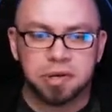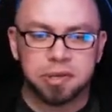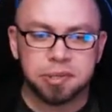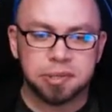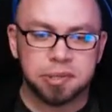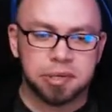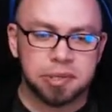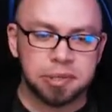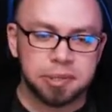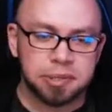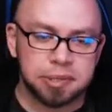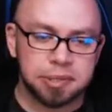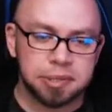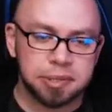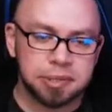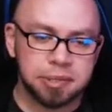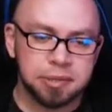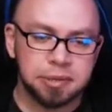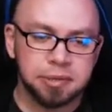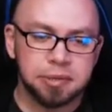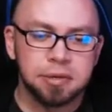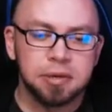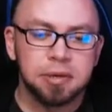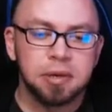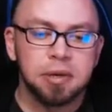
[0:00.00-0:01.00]
doesn't
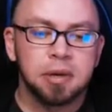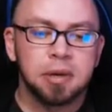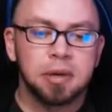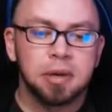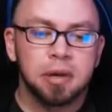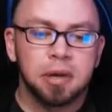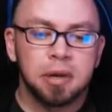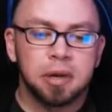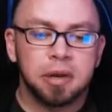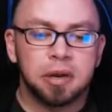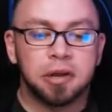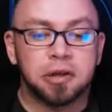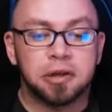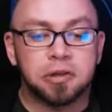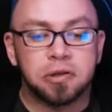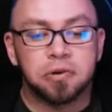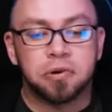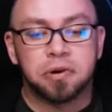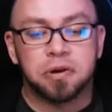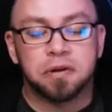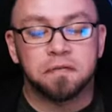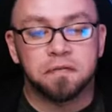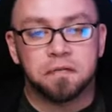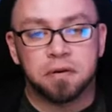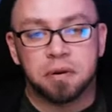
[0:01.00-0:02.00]
exist. Now, you
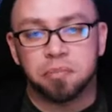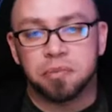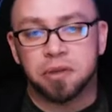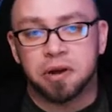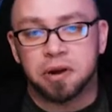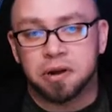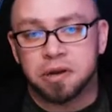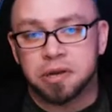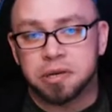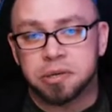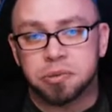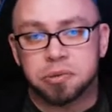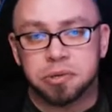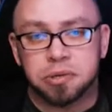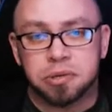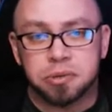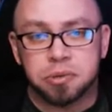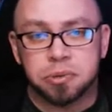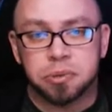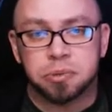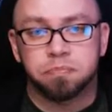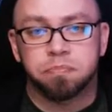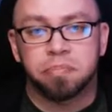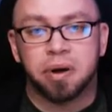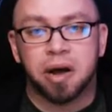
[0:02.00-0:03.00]
can from there
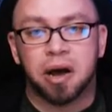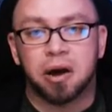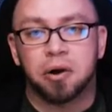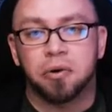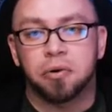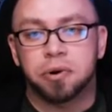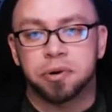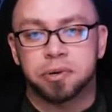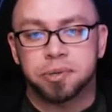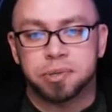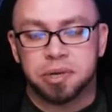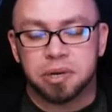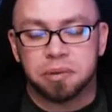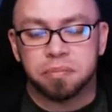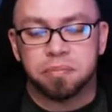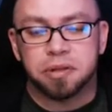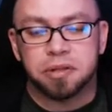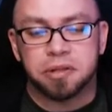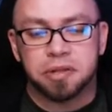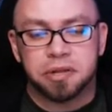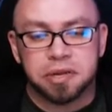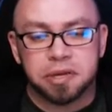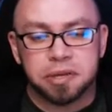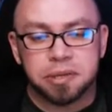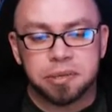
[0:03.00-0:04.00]
introduce powers and
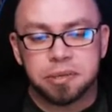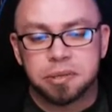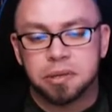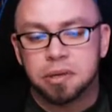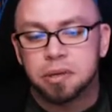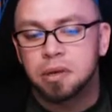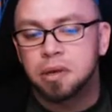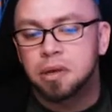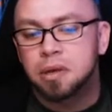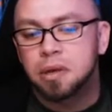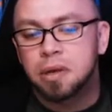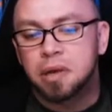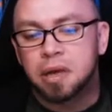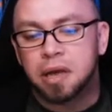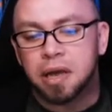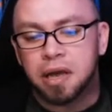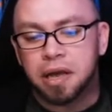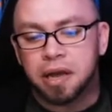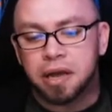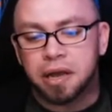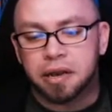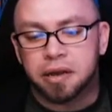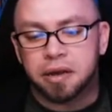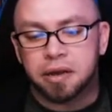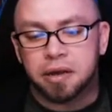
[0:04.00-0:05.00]
abilities,
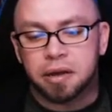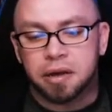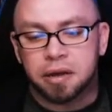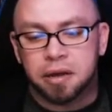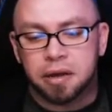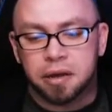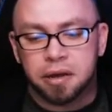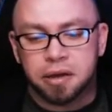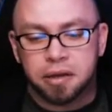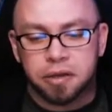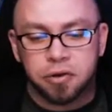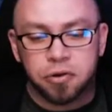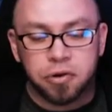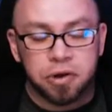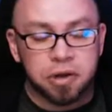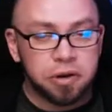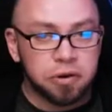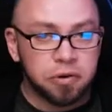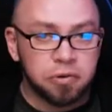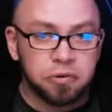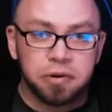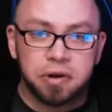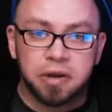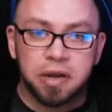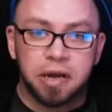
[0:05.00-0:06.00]
and you can
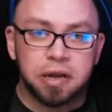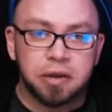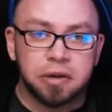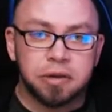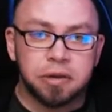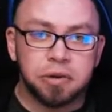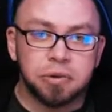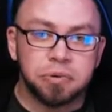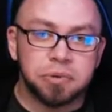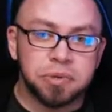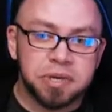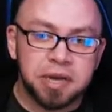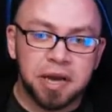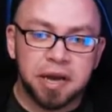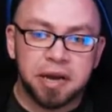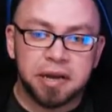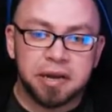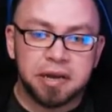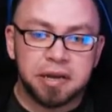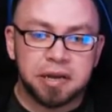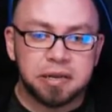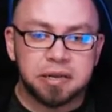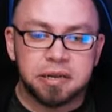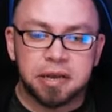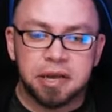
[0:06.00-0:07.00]
create new
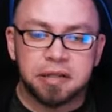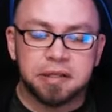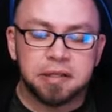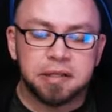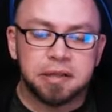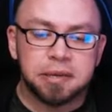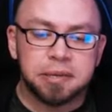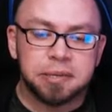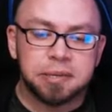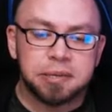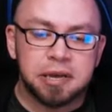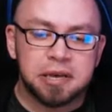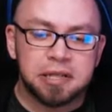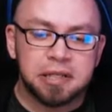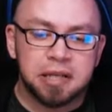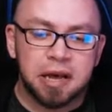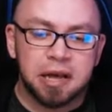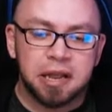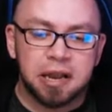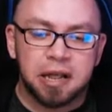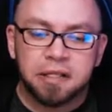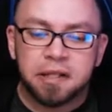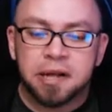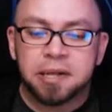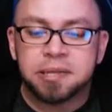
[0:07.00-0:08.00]
tech and things like
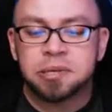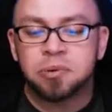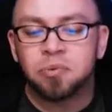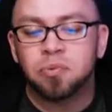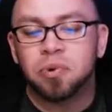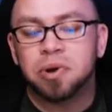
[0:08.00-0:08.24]
that. And that's a